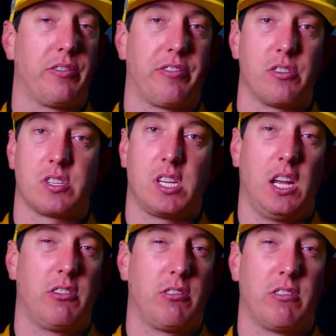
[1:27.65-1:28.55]
the first
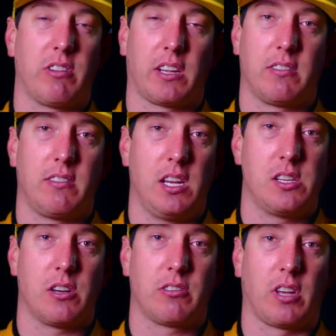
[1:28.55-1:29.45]
stage, through the second
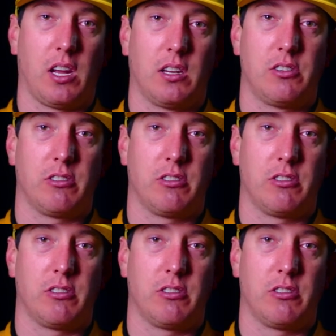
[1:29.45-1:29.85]
stage, I was kind of